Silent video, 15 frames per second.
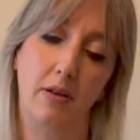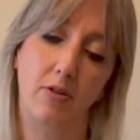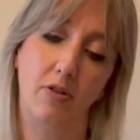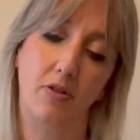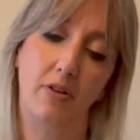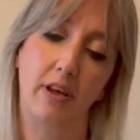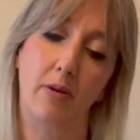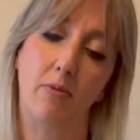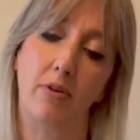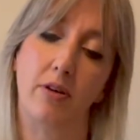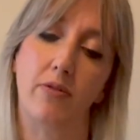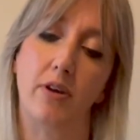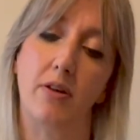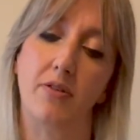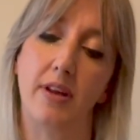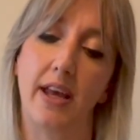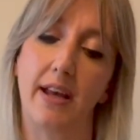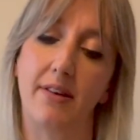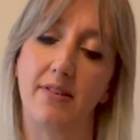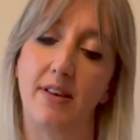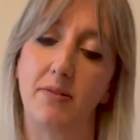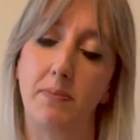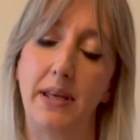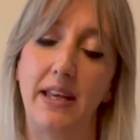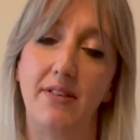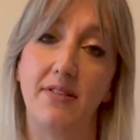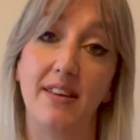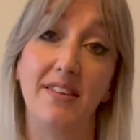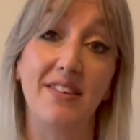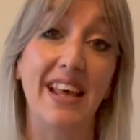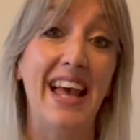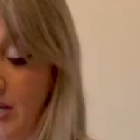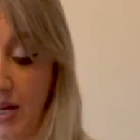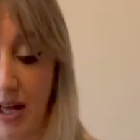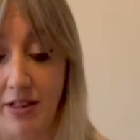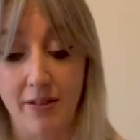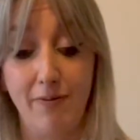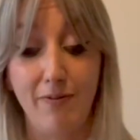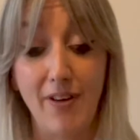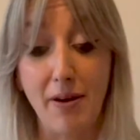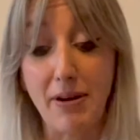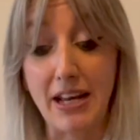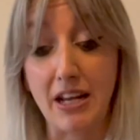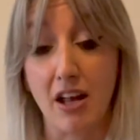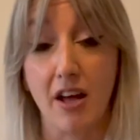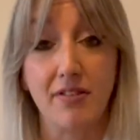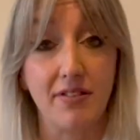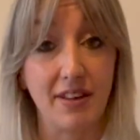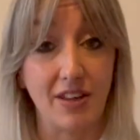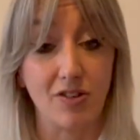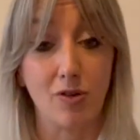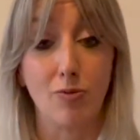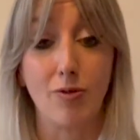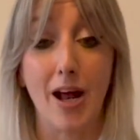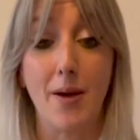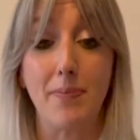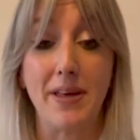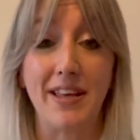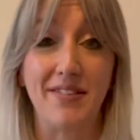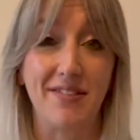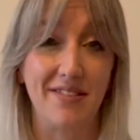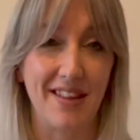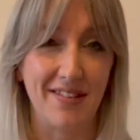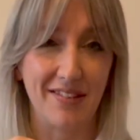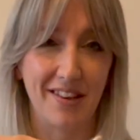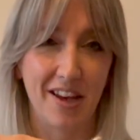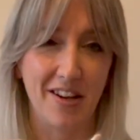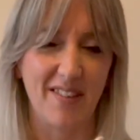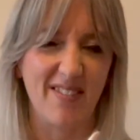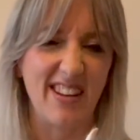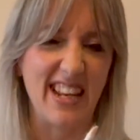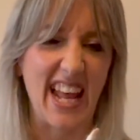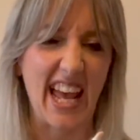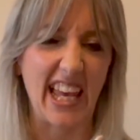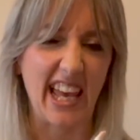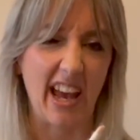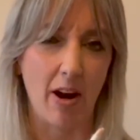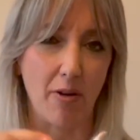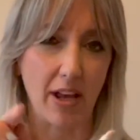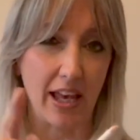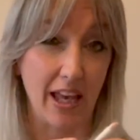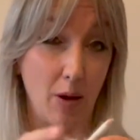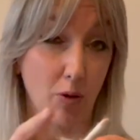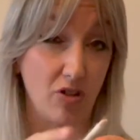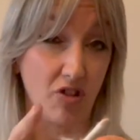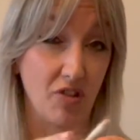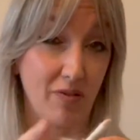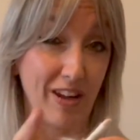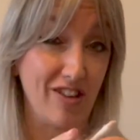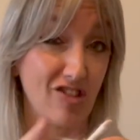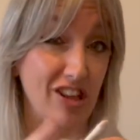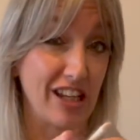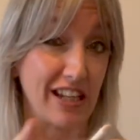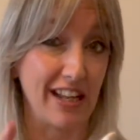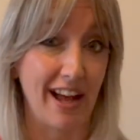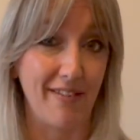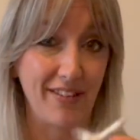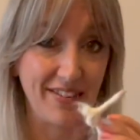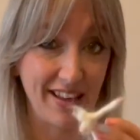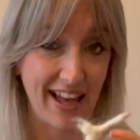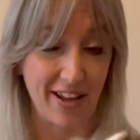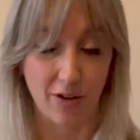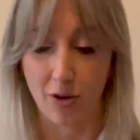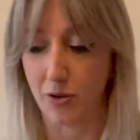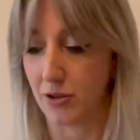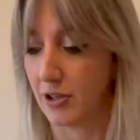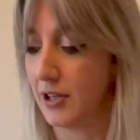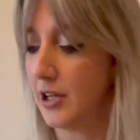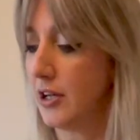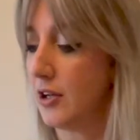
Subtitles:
Just get rid of those excess pieces. And the very last thing to wrap is this kind of neck area here, which is eventually going to have his head on.